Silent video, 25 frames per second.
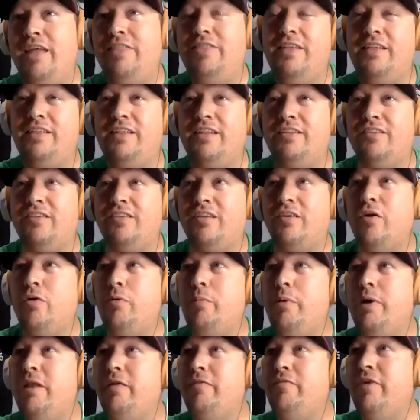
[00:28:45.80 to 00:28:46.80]
I think that's the
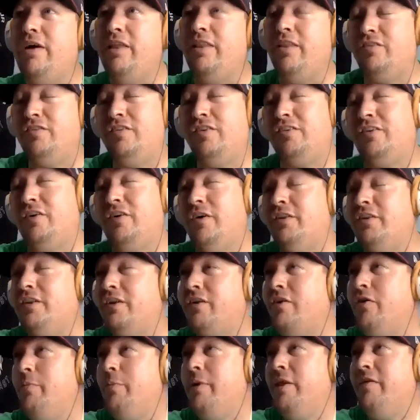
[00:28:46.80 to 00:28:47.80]
co-main event. Let's just call it the
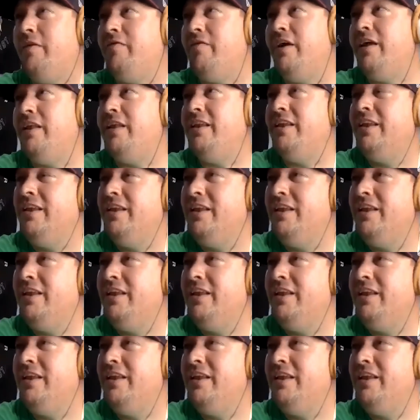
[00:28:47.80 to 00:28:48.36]
co-main event